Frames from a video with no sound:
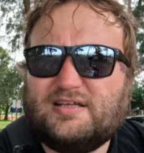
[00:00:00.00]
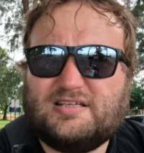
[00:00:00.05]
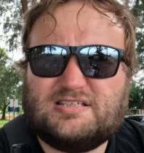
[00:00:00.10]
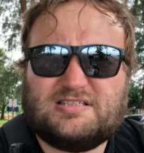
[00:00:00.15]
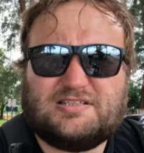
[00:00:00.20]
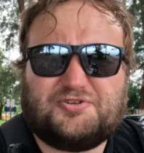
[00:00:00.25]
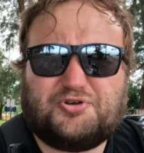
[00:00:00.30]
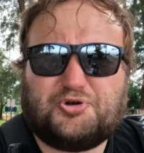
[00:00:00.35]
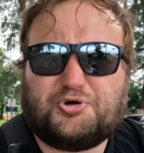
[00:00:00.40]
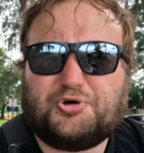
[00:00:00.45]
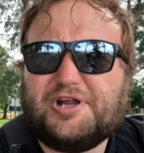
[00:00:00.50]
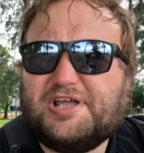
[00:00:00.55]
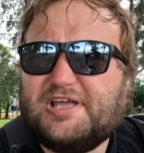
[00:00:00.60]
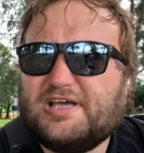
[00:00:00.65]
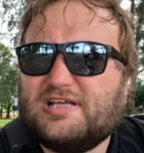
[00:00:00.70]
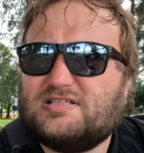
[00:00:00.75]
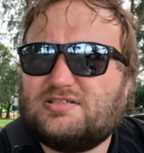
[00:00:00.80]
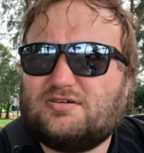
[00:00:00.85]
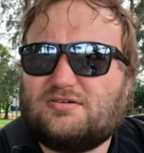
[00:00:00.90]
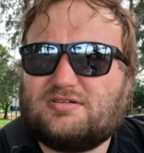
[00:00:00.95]
Is it
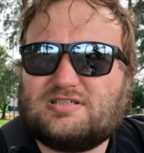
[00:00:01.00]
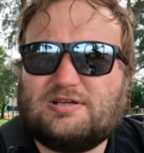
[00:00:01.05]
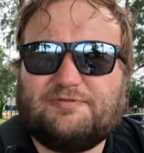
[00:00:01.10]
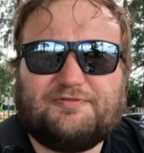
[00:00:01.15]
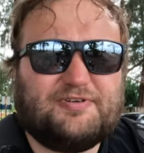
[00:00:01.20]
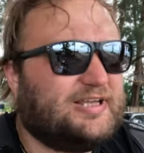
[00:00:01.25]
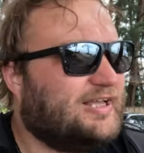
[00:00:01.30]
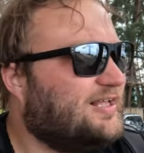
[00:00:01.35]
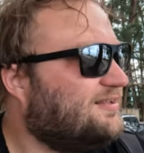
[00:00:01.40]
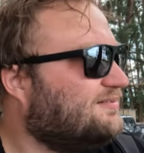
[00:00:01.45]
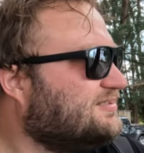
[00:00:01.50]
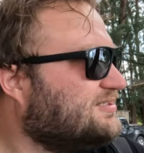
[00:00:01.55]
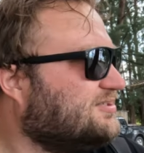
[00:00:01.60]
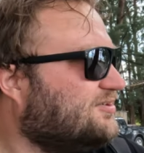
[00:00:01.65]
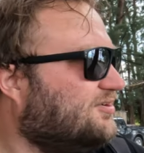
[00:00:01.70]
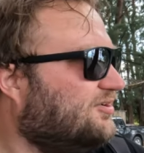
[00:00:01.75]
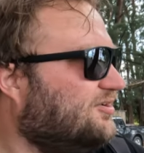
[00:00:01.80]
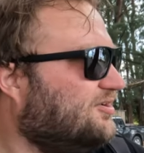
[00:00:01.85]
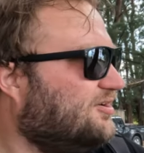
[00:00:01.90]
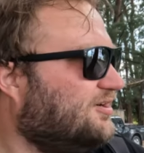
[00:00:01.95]
crickets or something else,
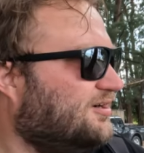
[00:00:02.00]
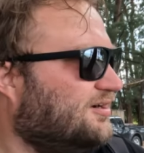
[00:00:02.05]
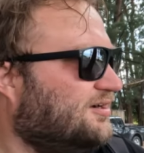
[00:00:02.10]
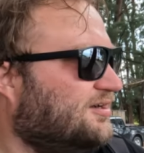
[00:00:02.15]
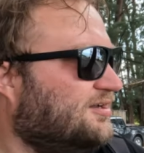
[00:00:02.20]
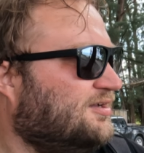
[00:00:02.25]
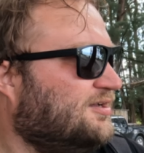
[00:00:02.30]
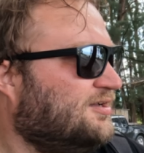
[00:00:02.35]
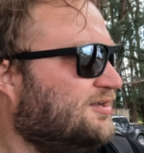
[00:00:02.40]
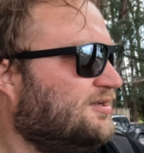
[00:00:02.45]
or